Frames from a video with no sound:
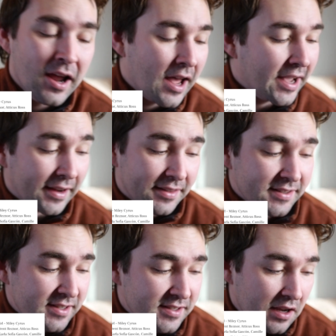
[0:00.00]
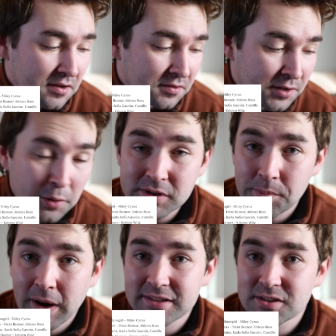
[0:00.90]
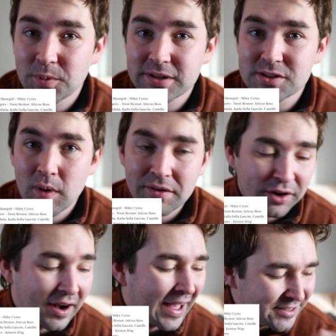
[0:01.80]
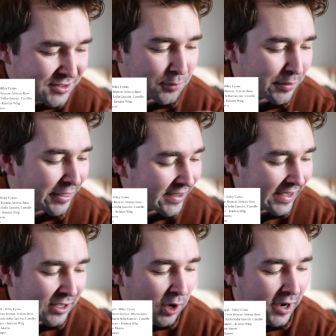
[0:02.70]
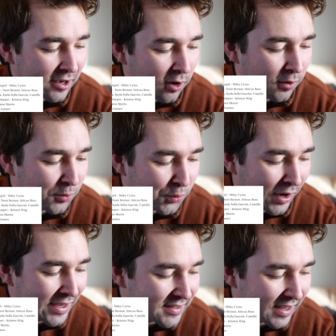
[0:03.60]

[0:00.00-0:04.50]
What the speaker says: Again, this is no surprises whatsoever. I don't think I got it all right.